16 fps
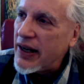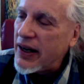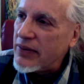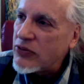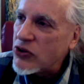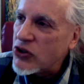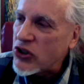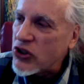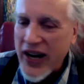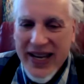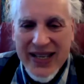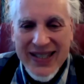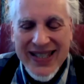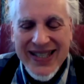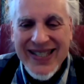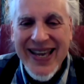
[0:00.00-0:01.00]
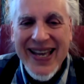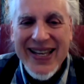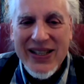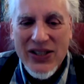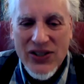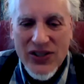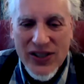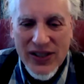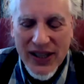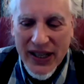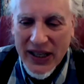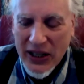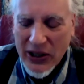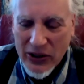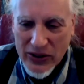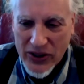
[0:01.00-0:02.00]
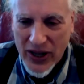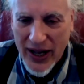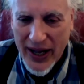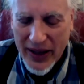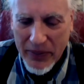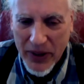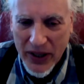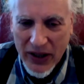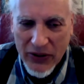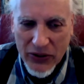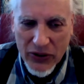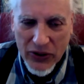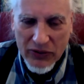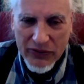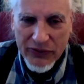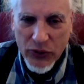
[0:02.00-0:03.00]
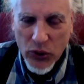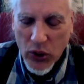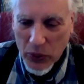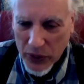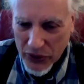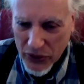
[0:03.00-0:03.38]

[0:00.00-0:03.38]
transcends linear time, either forward or